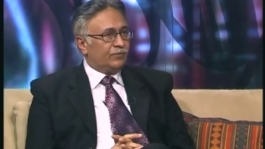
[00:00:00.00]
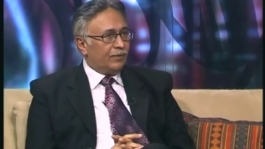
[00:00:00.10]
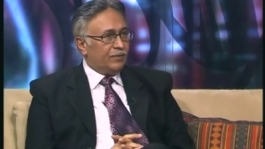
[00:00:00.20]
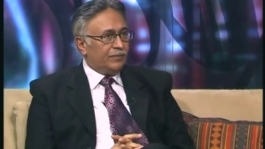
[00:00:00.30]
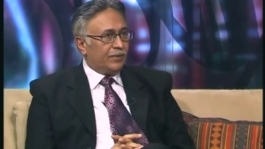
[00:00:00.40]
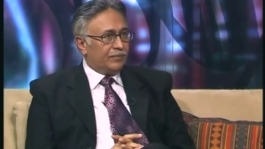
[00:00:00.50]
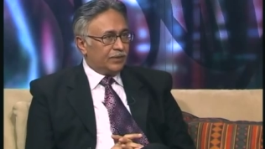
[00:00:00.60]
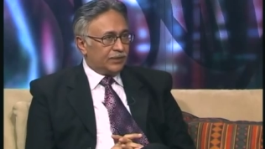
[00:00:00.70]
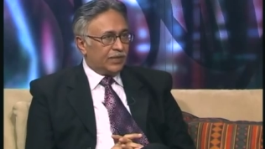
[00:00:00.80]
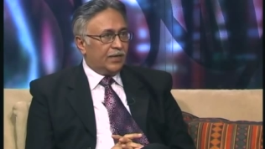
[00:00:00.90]
family
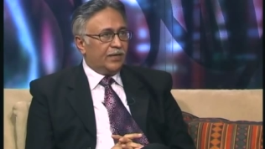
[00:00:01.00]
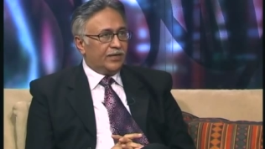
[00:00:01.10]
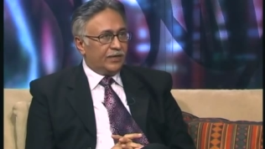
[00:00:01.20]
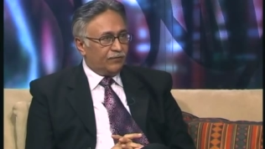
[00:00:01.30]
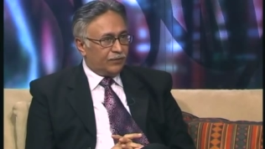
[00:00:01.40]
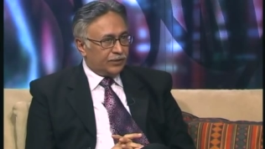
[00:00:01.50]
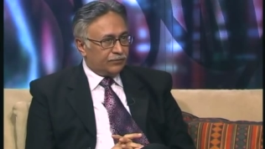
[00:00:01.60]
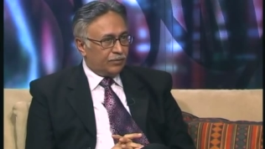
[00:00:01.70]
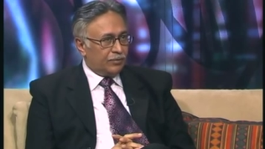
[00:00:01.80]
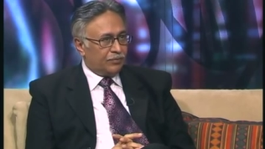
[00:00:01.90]
members can learn first
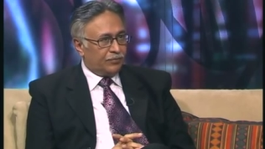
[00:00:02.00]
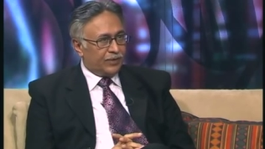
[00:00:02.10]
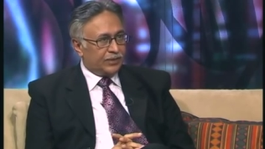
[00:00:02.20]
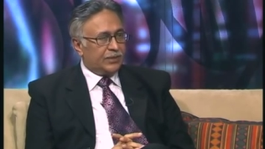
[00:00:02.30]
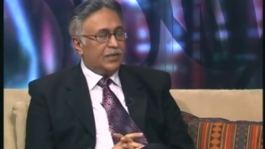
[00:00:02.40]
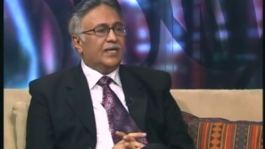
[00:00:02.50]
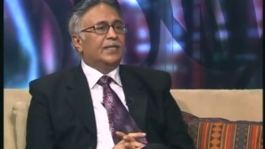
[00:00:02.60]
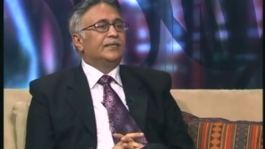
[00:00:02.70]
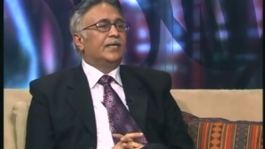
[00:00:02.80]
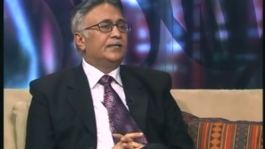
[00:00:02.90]
from a professional,
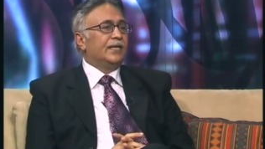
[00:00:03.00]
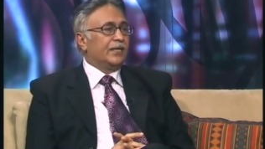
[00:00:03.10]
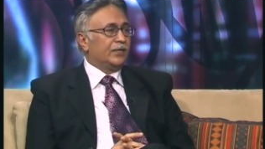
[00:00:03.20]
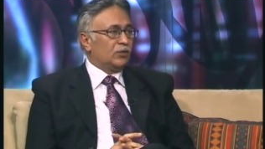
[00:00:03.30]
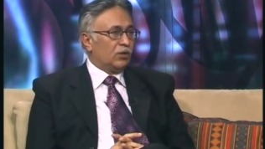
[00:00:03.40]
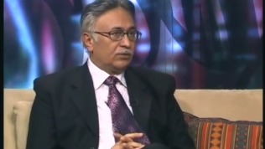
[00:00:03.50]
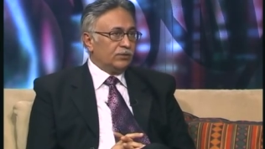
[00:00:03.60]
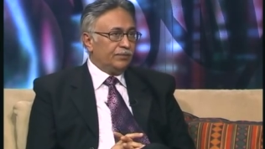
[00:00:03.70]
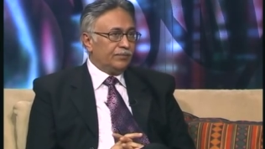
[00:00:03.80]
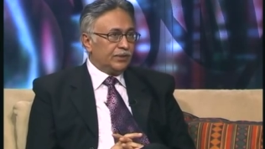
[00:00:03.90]
and then they can talk to
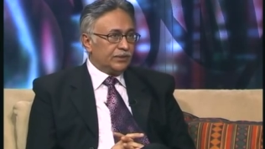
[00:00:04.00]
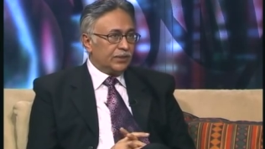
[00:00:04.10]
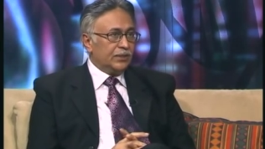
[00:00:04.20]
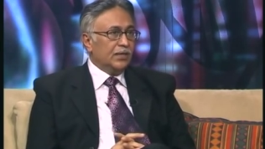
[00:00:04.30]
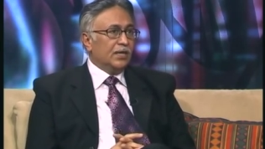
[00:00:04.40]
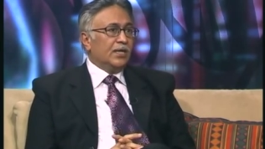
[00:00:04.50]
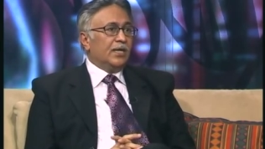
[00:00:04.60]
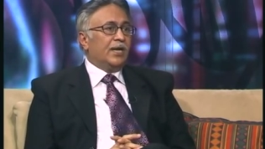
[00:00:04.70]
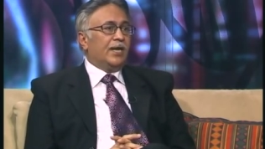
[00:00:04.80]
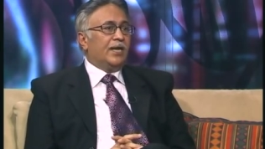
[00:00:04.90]
the person.
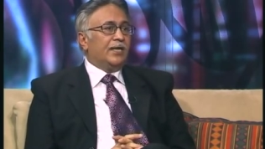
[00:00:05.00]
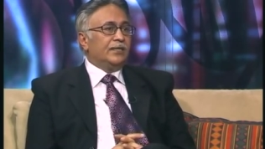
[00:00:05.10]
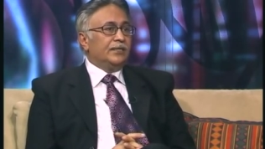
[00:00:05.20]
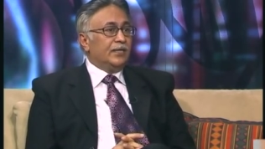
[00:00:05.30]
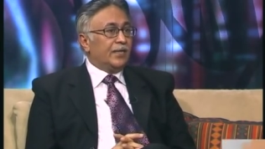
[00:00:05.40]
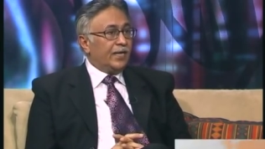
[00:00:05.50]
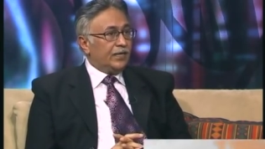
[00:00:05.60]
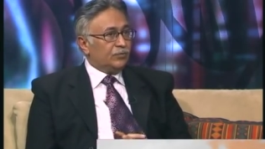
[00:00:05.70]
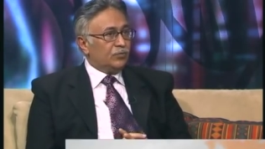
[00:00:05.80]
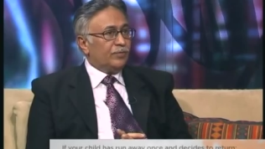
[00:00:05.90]
And the
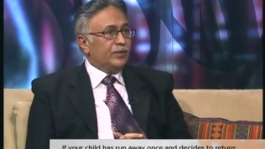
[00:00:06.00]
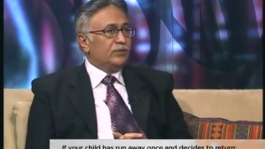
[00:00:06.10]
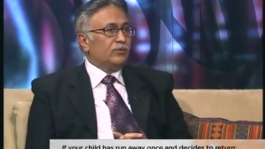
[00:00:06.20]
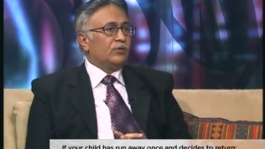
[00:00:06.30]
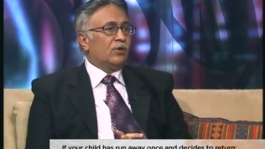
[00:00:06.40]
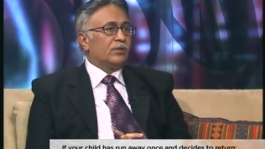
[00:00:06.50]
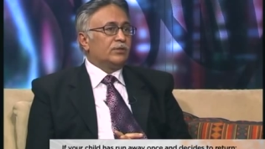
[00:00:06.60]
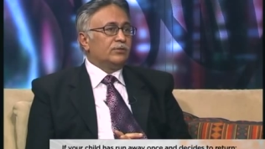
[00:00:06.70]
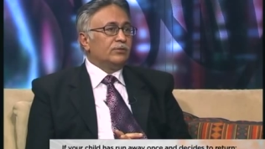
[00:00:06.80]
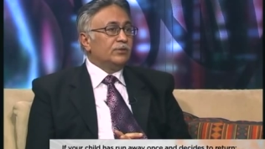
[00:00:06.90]
right moment to talk
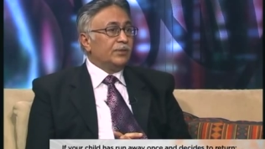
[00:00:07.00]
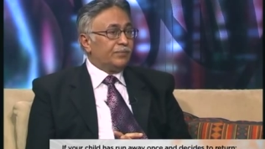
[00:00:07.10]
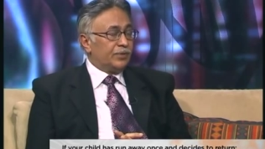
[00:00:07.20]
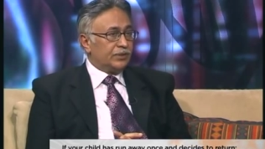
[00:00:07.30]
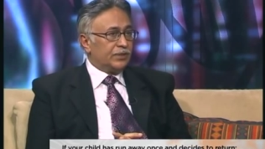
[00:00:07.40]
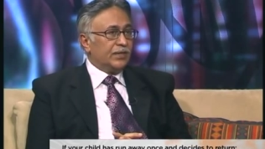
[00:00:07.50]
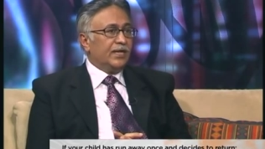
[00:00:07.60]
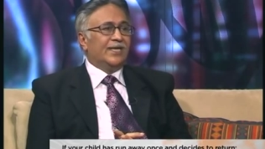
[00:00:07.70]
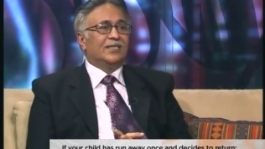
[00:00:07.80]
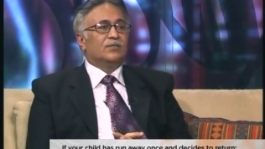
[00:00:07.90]
to the person
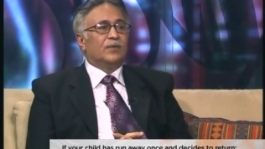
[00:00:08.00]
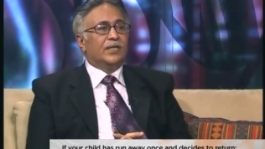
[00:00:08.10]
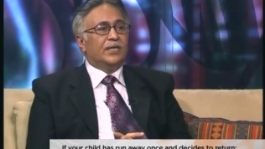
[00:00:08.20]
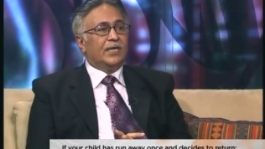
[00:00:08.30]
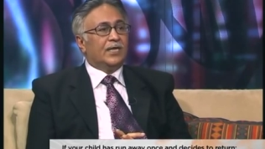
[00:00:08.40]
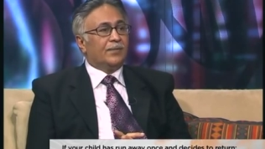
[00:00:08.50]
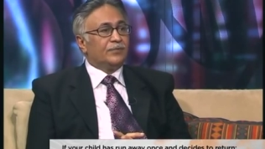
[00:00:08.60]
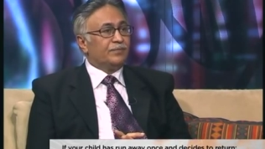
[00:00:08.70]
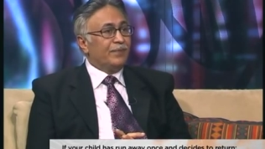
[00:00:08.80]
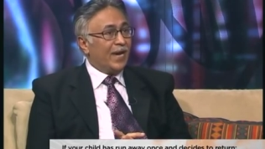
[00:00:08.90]
is when he
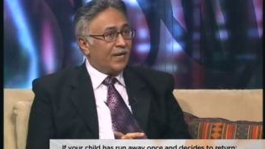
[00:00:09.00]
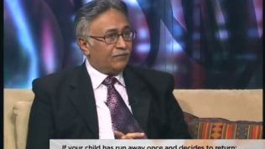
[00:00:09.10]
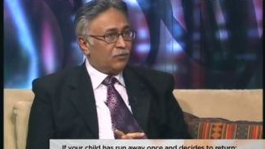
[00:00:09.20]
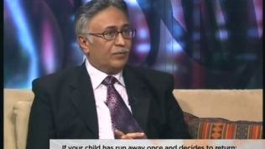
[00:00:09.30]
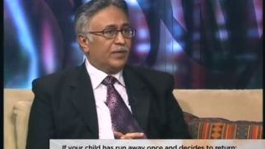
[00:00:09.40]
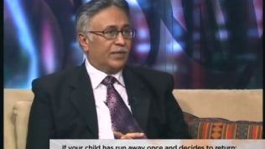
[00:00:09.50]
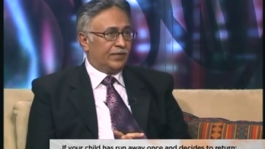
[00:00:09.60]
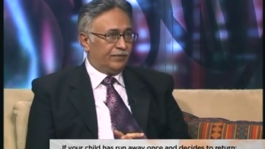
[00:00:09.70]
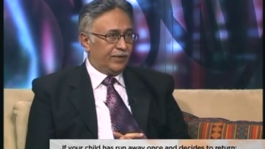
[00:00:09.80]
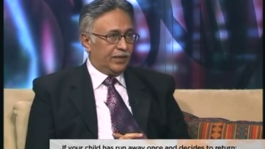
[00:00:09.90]
comes back from a
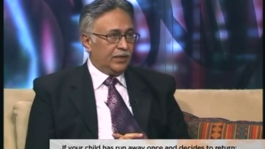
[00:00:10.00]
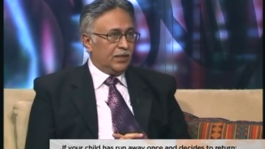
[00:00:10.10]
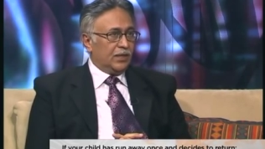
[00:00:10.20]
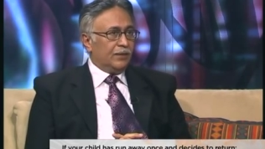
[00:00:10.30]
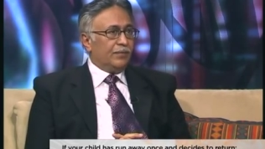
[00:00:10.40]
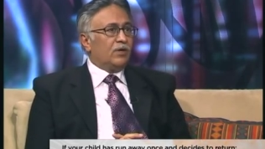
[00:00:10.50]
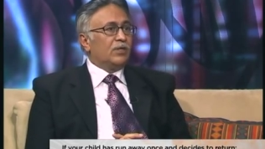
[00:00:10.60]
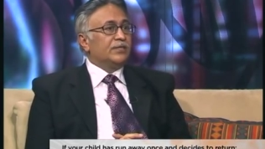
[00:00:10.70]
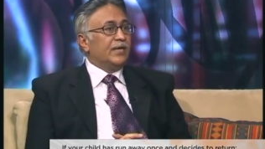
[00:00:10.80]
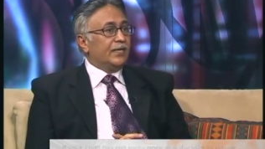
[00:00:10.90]
runaway,
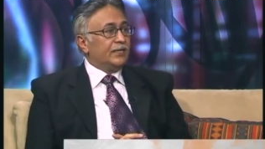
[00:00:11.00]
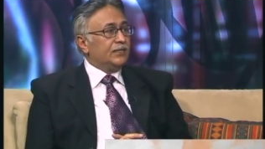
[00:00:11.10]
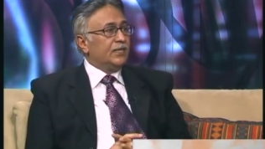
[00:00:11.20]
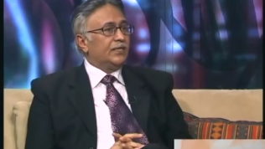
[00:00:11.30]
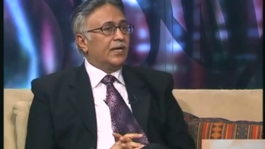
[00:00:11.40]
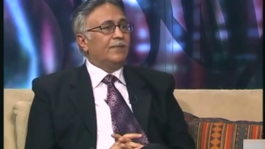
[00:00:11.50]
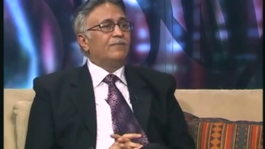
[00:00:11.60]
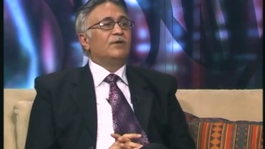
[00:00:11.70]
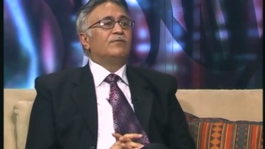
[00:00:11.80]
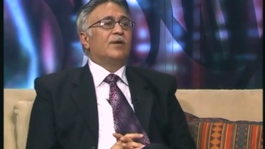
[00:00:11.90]
because that is the time
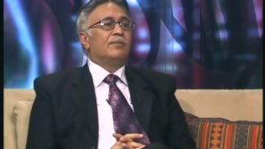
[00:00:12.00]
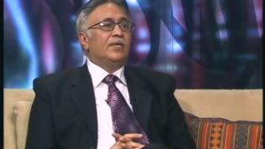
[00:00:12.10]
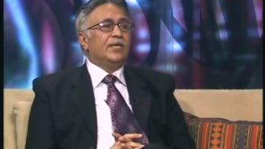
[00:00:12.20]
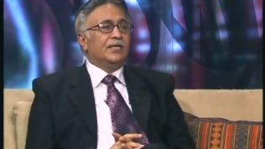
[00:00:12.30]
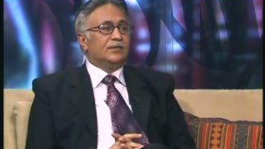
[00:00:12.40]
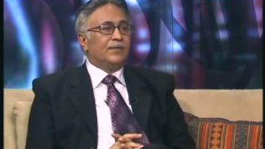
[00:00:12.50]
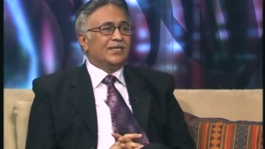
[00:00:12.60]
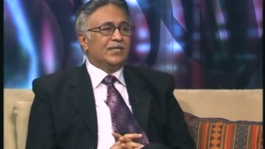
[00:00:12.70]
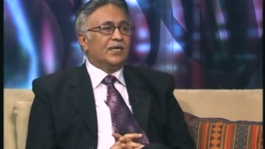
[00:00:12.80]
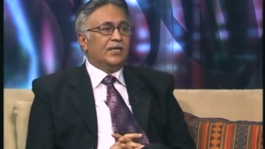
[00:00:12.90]
when family is
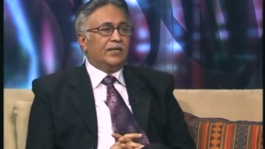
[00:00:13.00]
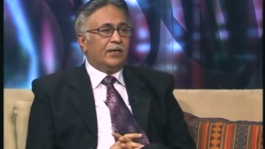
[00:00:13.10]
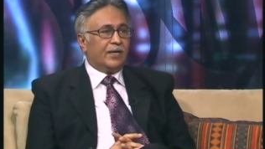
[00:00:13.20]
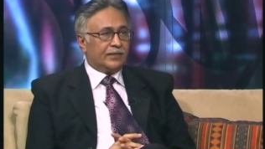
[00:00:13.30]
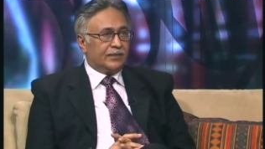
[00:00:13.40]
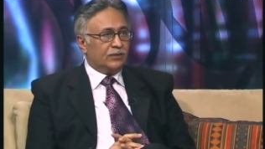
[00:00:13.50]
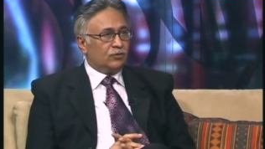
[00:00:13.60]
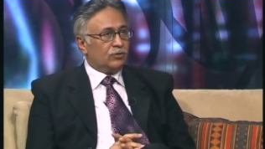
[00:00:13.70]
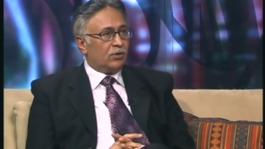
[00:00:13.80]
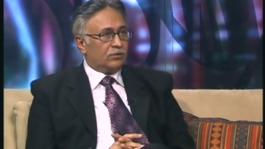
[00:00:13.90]
basically reluctant
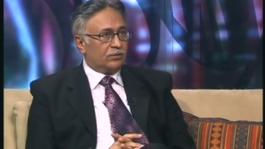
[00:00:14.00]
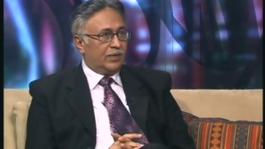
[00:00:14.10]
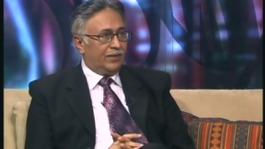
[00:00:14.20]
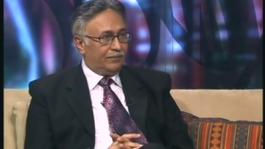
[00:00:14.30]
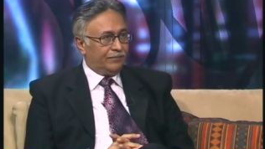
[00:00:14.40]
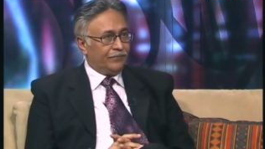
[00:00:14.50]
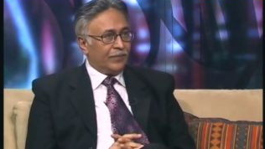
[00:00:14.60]
to talk to him,